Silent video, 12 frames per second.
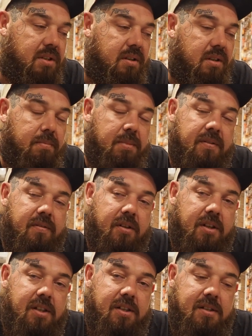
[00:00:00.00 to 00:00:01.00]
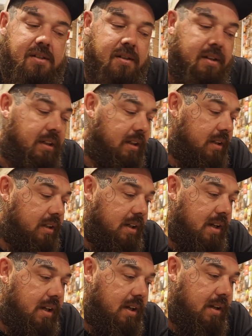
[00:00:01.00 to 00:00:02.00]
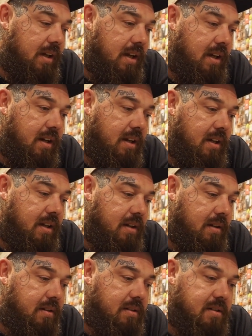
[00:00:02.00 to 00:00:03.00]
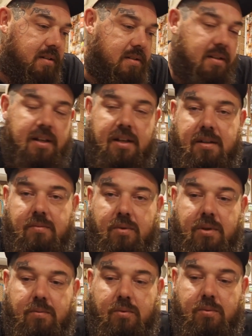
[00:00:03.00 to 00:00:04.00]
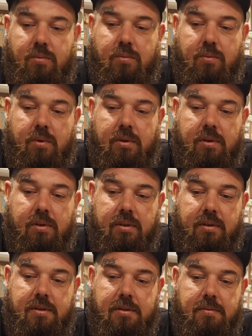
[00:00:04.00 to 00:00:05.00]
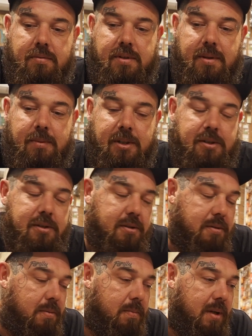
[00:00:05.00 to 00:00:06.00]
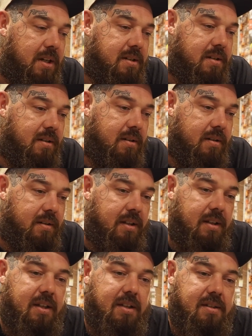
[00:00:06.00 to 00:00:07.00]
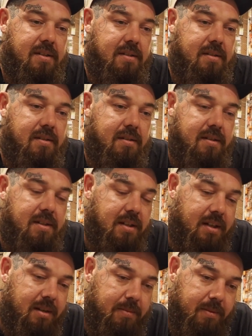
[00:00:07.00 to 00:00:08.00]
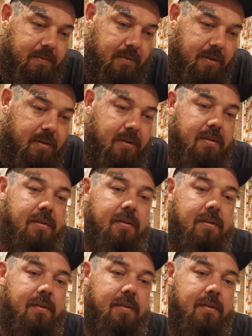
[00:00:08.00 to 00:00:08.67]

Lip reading: get a bit of ideas. And so today we will do something super basic, and that's setting up a rod